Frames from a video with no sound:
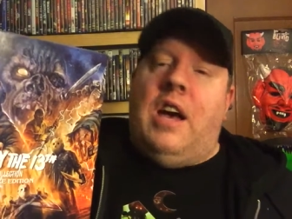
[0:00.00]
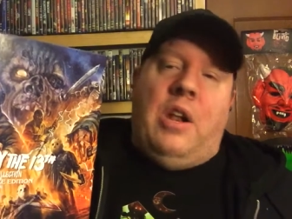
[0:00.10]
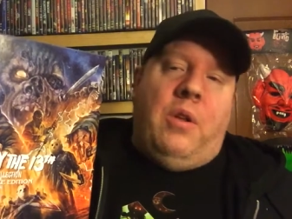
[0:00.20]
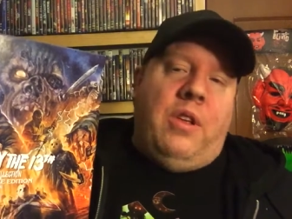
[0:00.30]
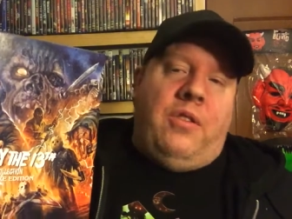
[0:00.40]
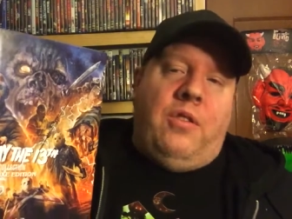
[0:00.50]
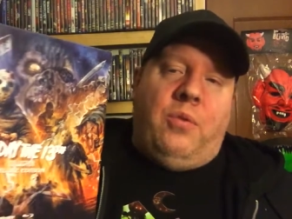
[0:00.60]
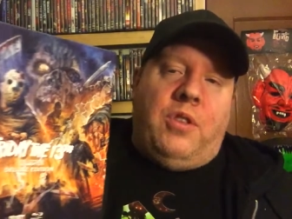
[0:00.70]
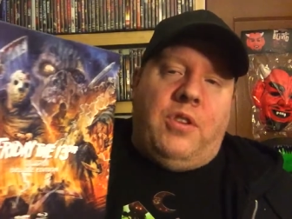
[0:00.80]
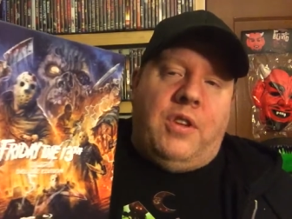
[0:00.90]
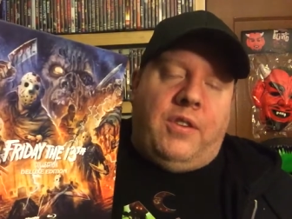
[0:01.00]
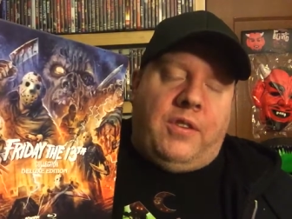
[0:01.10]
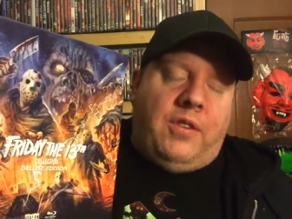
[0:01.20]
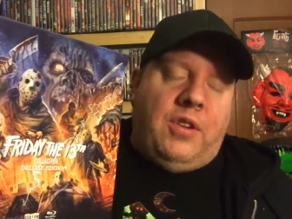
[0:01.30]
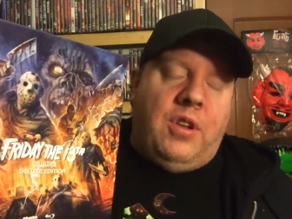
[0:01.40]
I know the issues with the
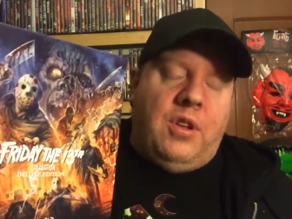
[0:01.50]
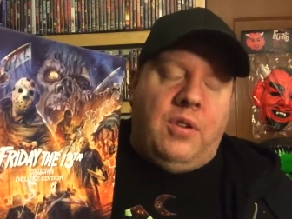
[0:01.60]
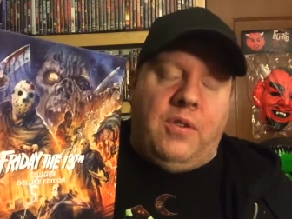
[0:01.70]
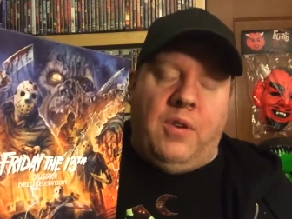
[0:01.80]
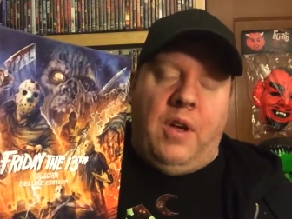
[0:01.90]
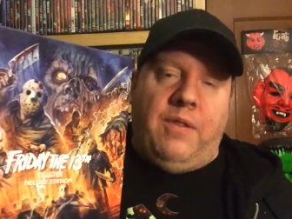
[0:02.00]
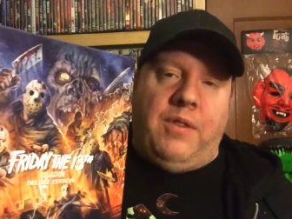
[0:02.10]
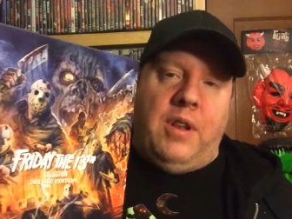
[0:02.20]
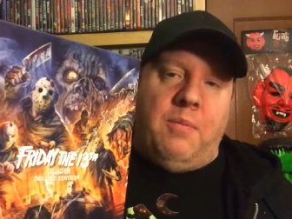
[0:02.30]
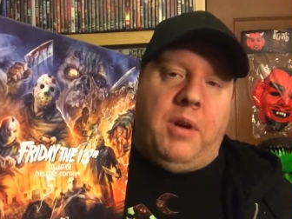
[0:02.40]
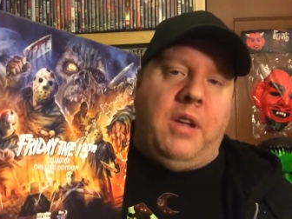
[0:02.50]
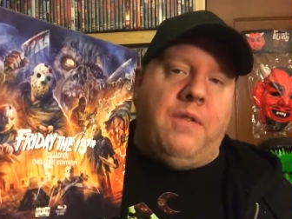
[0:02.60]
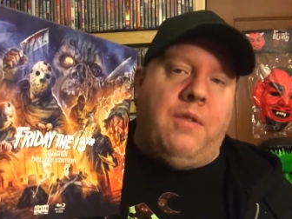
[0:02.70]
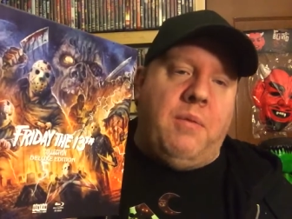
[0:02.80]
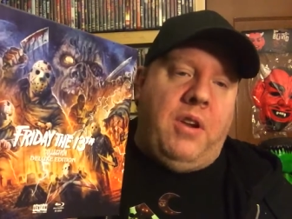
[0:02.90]
discs, so I sent in my
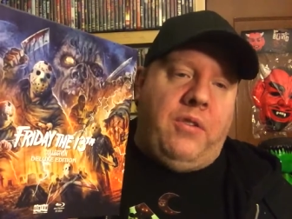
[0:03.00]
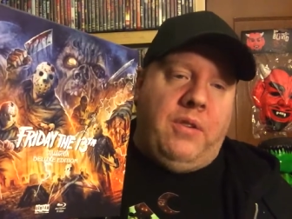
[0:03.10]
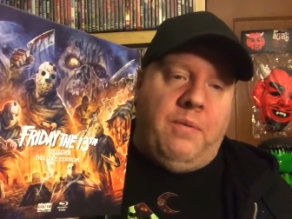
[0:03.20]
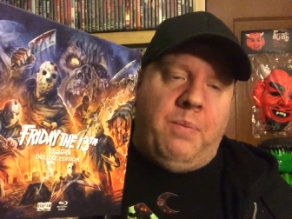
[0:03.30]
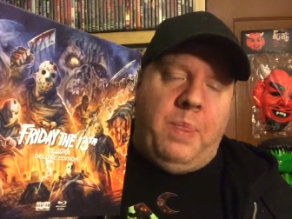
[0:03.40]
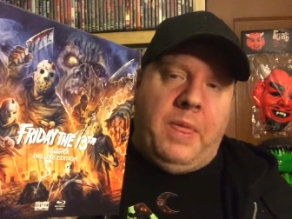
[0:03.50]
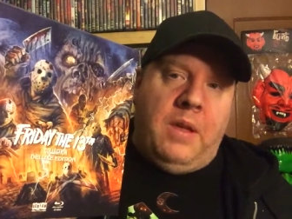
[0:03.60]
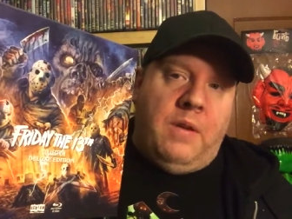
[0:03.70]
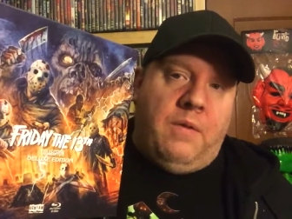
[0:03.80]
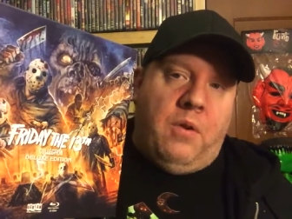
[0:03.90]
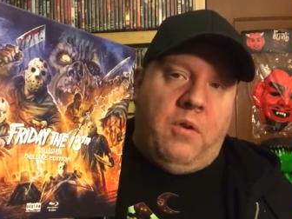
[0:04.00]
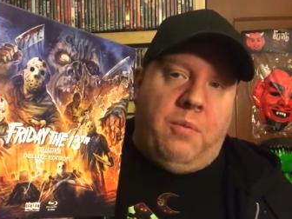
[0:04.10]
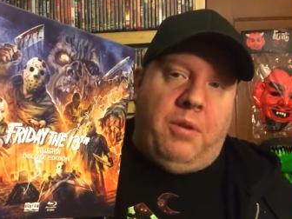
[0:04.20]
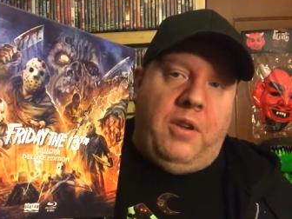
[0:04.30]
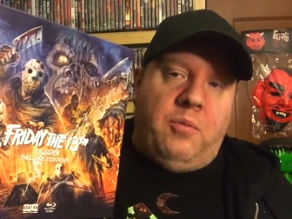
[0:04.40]
information for
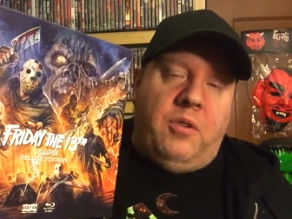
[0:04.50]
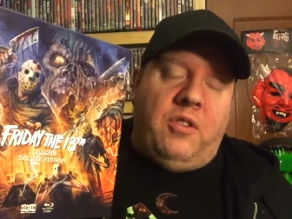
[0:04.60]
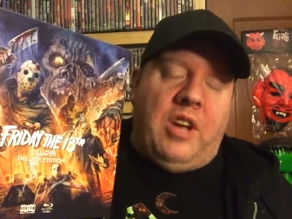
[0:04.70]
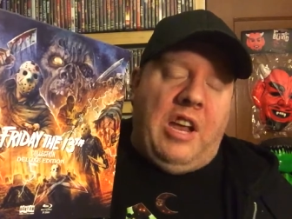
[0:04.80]
replacements.